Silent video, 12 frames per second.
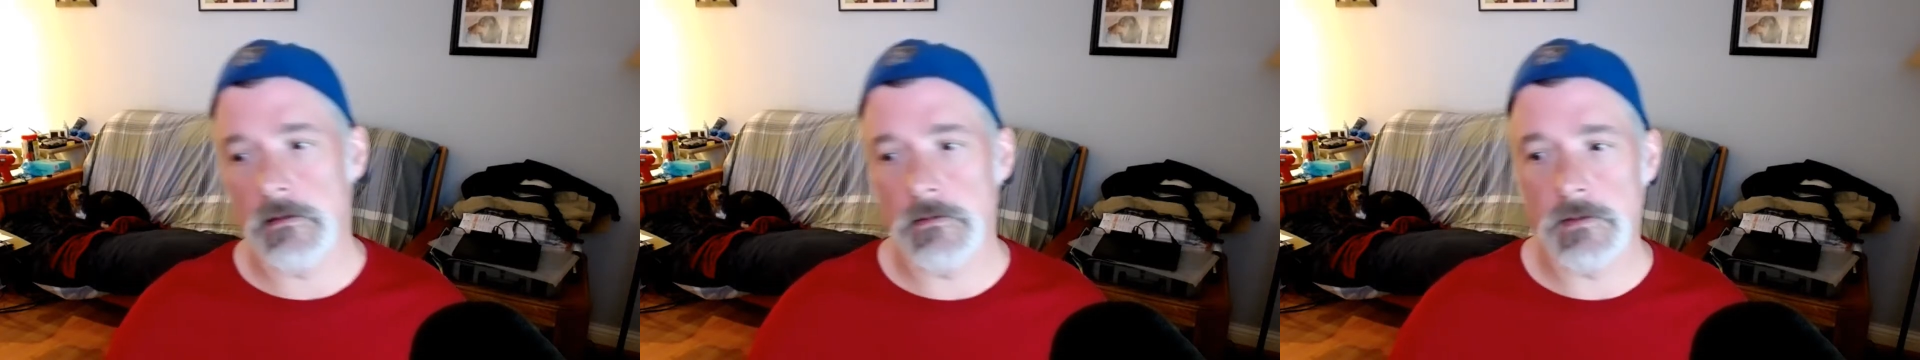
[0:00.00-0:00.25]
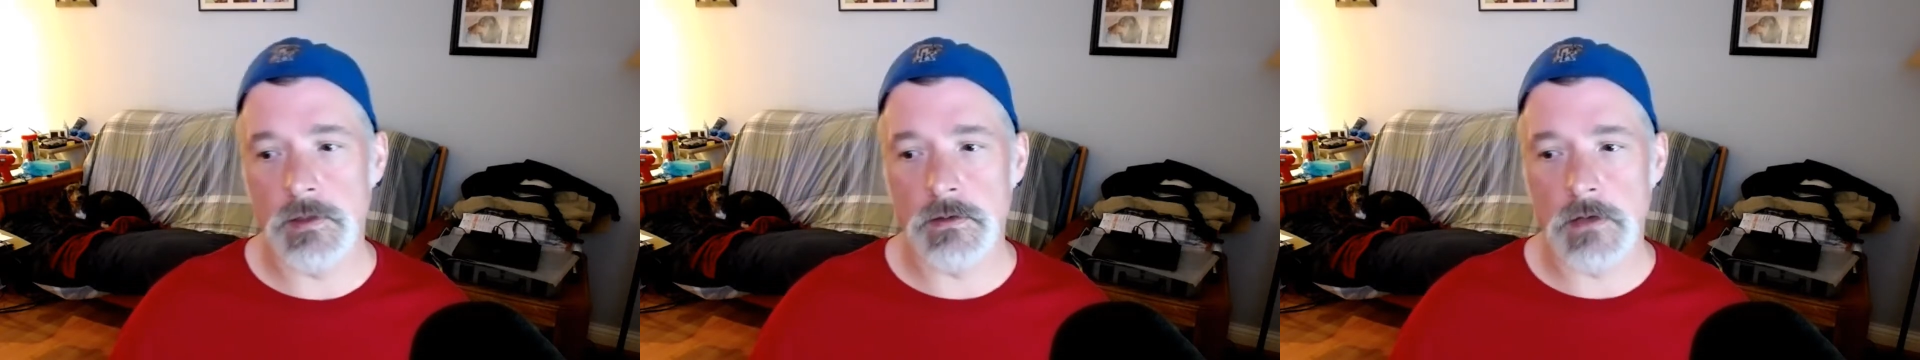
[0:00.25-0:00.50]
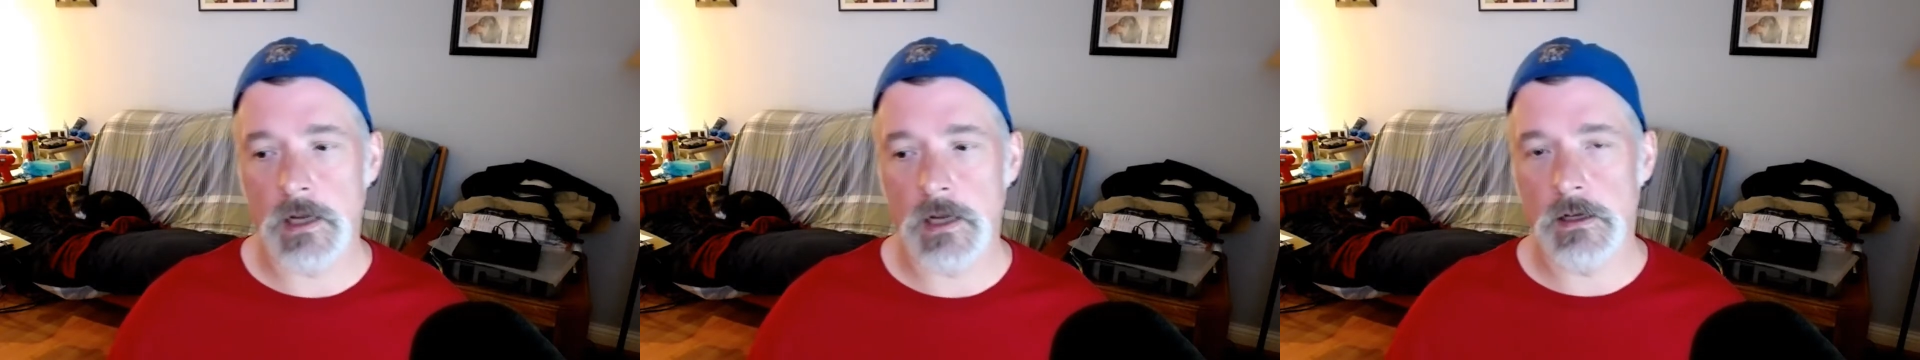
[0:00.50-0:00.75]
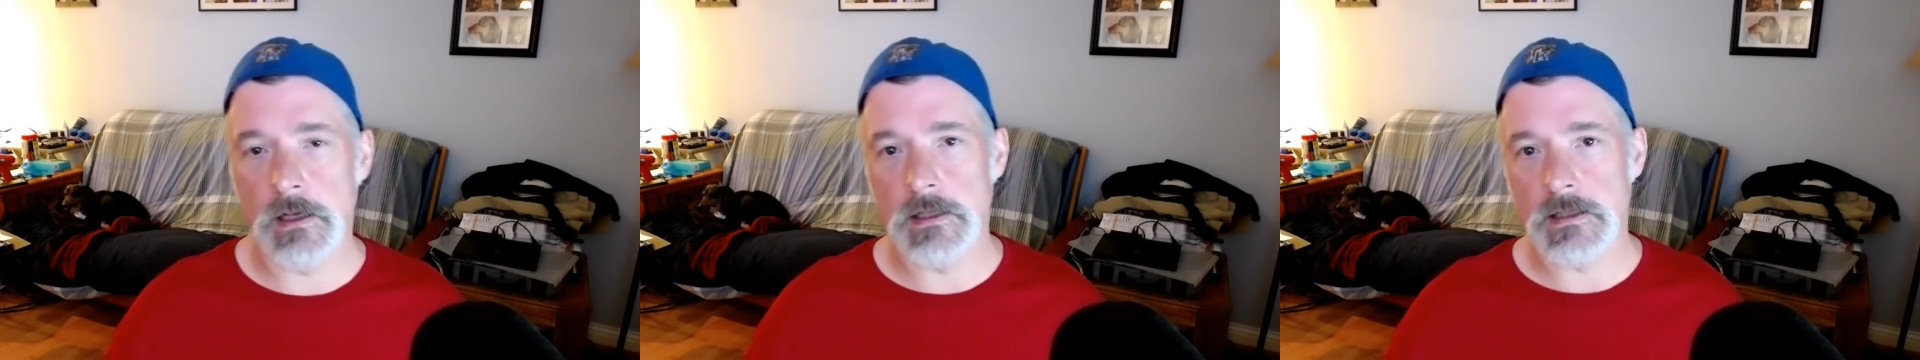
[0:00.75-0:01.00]
you're not going
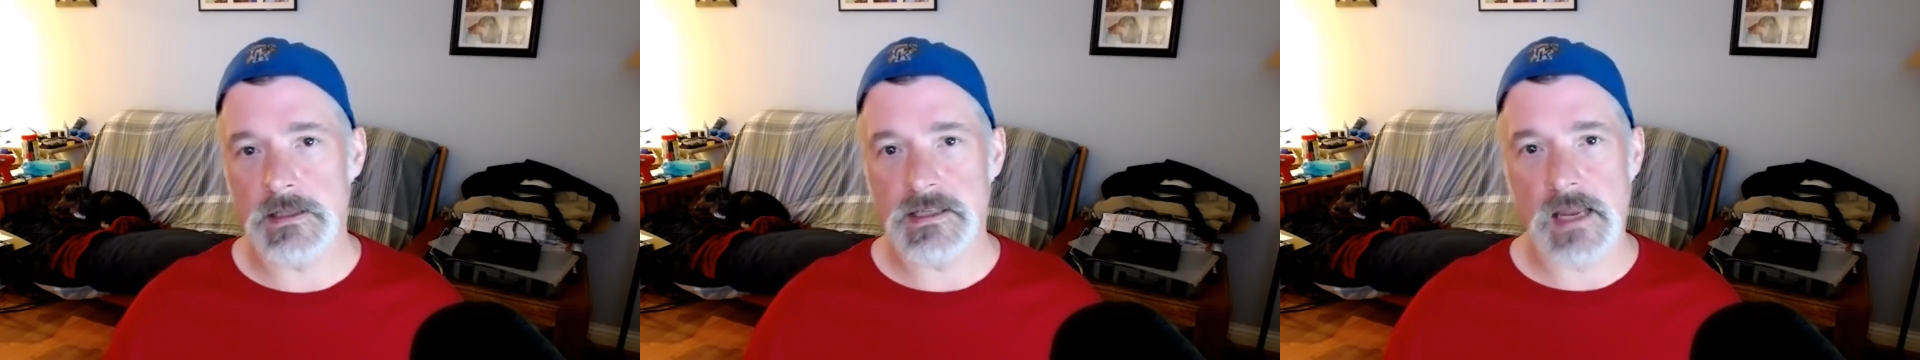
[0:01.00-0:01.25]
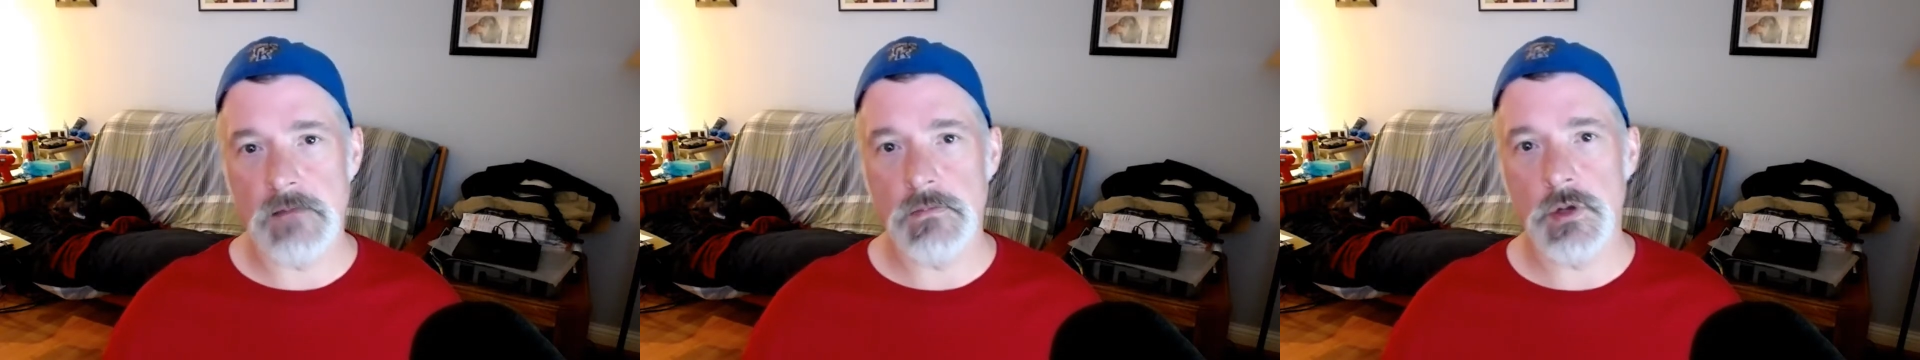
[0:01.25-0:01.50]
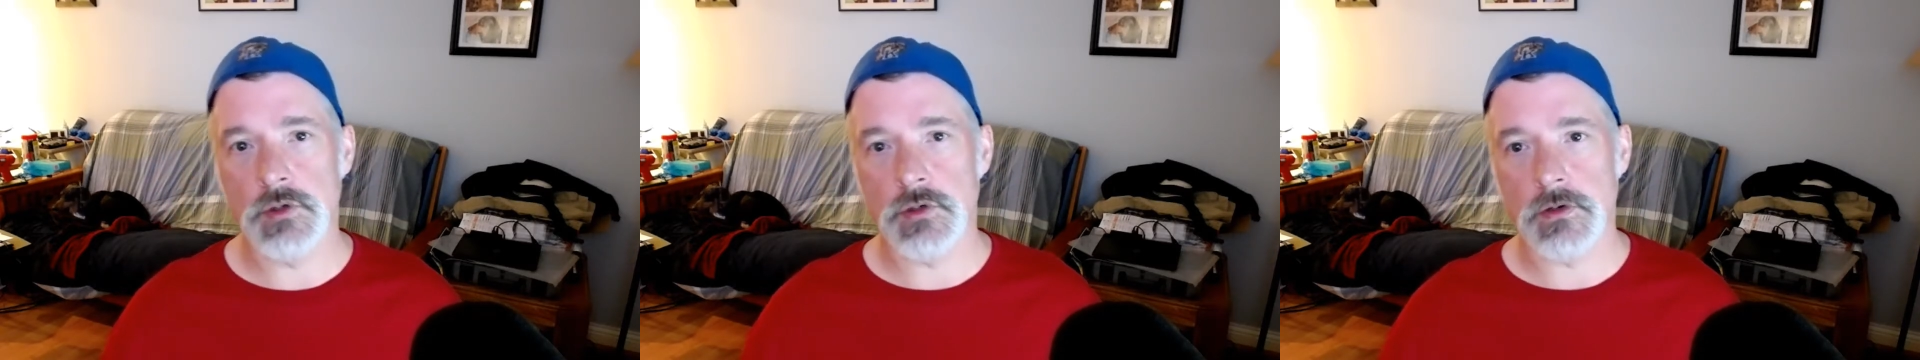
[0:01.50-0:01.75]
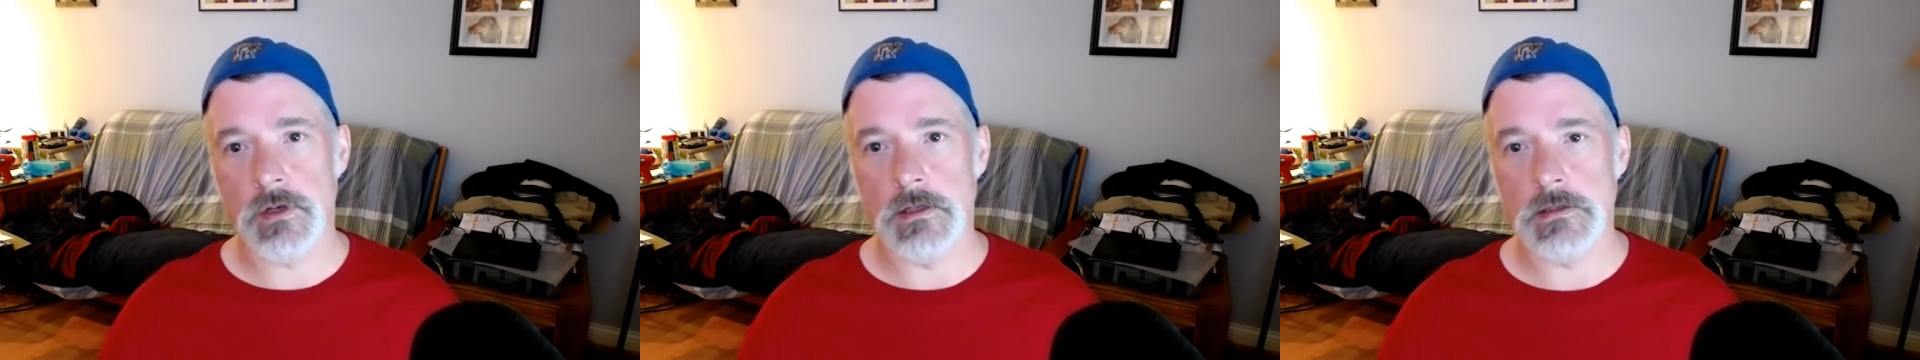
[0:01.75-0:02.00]
to get the same
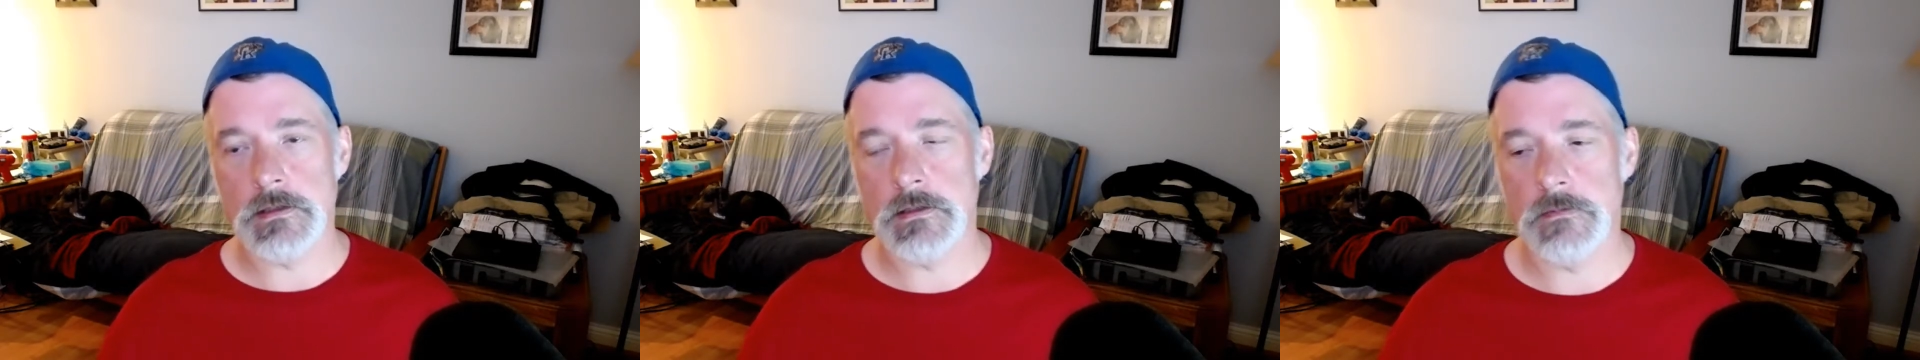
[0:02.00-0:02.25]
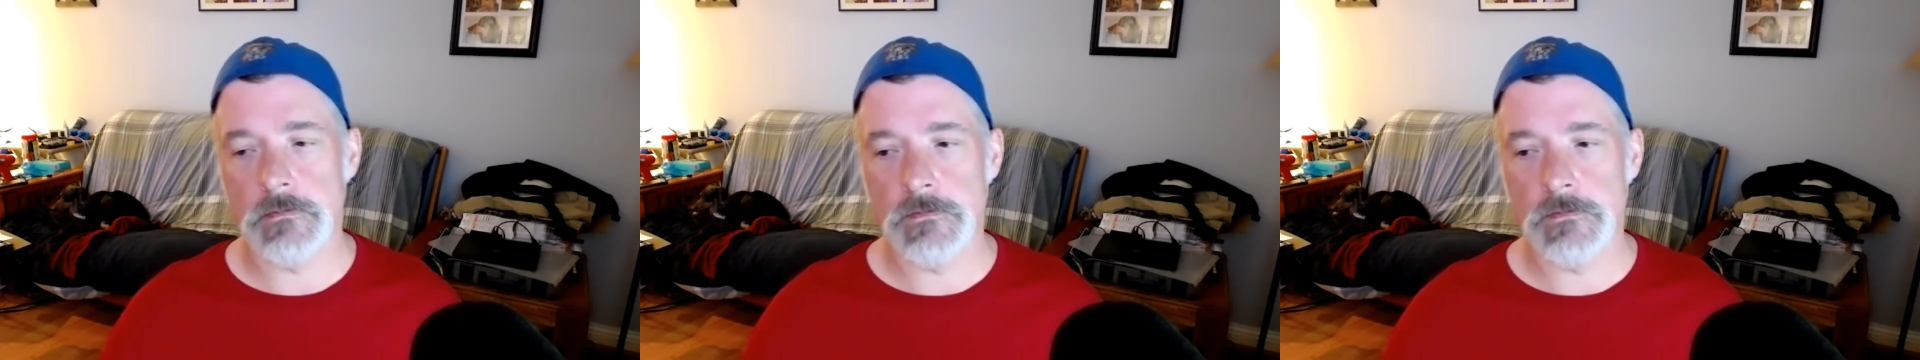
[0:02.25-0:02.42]
nutrients